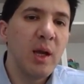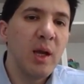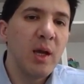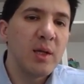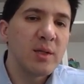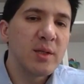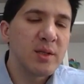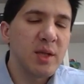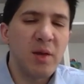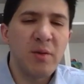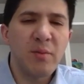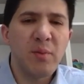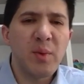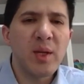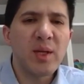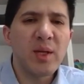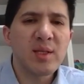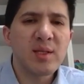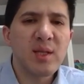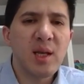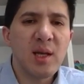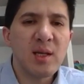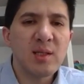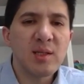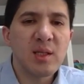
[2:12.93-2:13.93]
So we
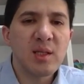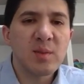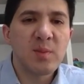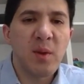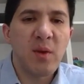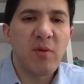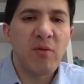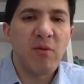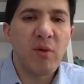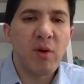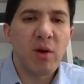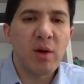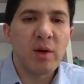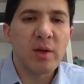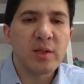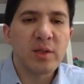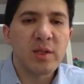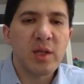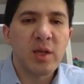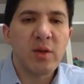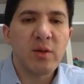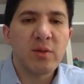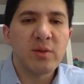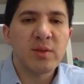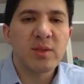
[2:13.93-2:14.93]
discussed this before.
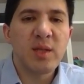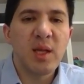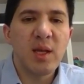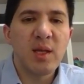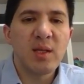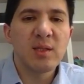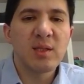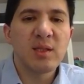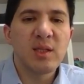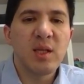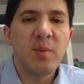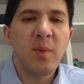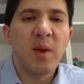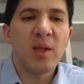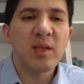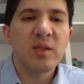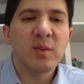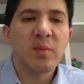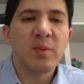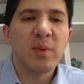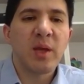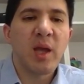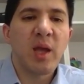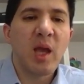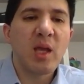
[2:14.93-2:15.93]
So since the
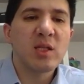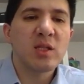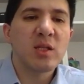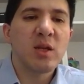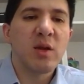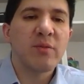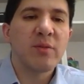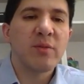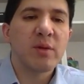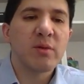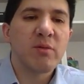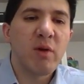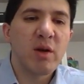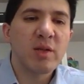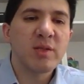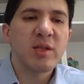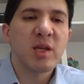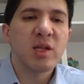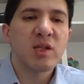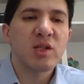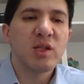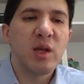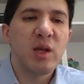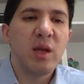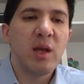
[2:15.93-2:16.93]
multiplication of the
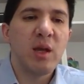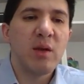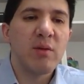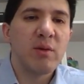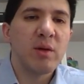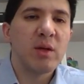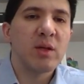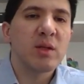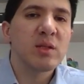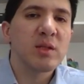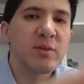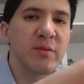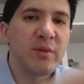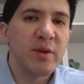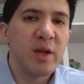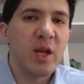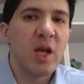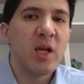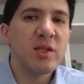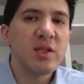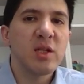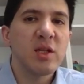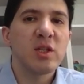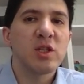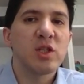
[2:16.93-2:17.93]
cross-sectional area to the
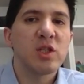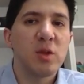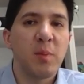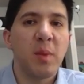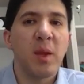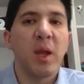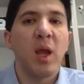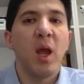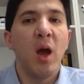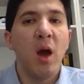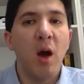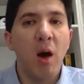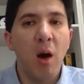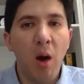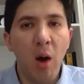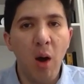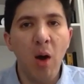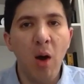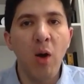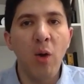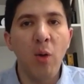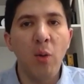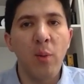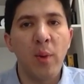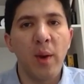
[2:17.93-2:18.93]
velocity should be
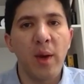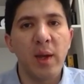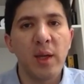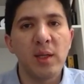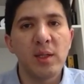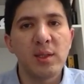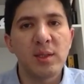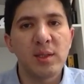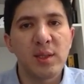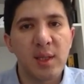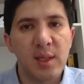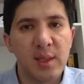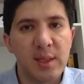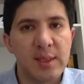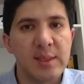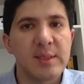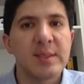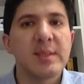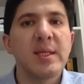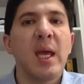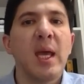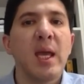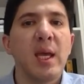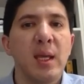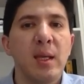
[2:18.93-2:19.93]
always the
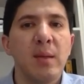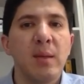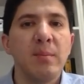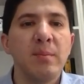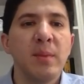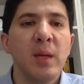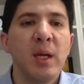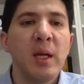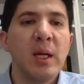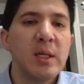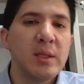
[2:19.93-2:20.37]
same,